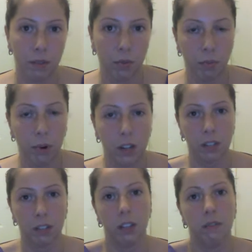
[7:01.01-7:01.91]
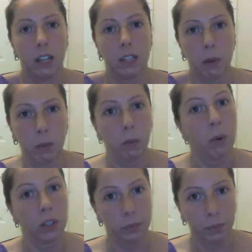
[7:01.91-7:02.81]
to personal invites, people
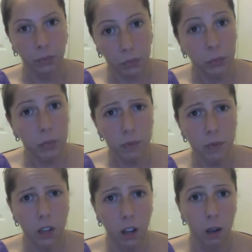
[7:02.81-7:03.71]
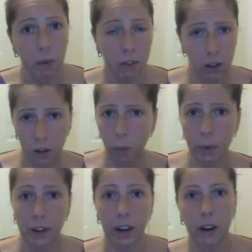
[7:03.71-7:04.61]
were
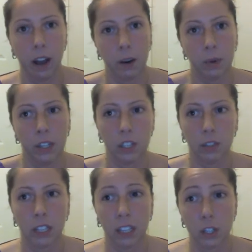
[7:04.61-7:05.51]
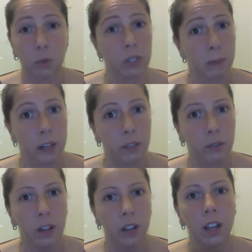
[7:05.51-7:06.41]
open. And I really just feel like that's
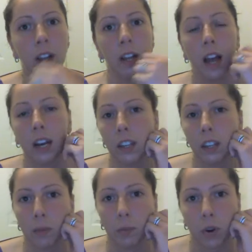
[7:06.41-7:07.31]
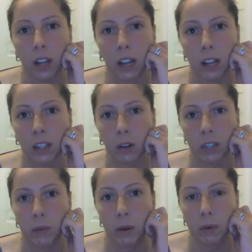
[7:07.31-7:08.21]
respectful. And I think you're more likely
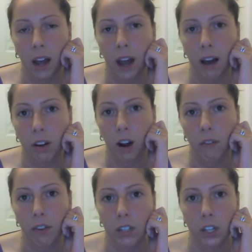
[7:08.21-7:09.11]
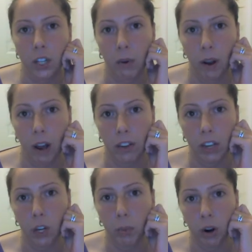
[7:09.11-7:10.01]
going to be able to have a conversation about having
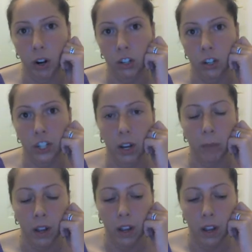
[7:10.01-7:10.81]
a good partnership.